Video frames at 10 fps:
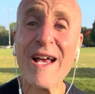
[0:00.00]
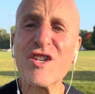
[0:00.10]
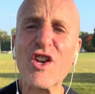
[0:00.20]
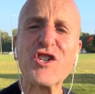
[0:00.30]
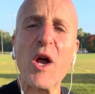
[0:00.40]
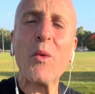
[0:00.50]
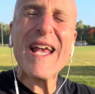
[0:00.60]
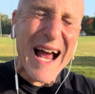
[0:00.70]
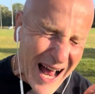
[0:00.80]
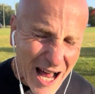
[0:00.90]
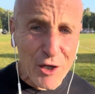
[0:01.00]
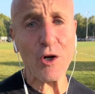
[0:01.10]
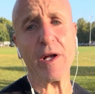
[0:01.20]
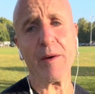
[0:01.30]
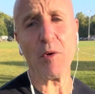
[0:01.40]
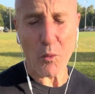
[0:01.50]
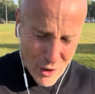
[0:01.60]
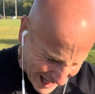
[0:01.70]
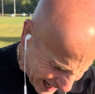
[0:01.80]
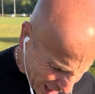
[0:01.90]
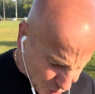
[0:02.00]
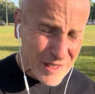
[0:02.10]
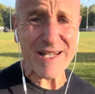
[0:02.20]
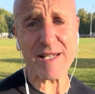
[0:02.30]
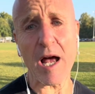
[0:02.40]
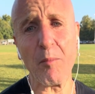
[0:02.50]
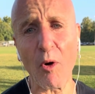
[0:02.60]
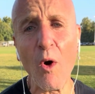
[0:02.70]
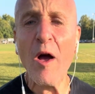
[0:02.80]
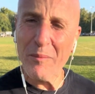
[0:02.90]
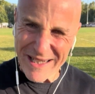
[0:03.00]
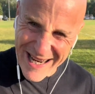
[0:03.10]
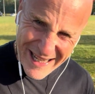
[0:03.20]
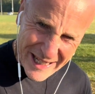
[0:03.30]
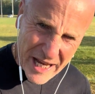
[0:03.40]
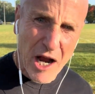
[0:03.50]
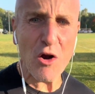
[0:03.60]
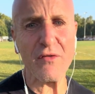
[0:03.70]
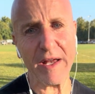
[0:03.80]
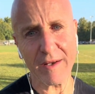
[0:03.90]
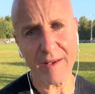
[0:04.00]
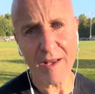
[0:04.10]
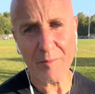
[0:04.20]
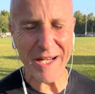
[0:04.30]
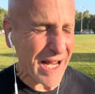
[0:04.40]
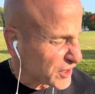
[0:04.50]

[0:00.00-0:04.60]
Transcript: such that we honor Him, and we honor His temple by taking care of it, by not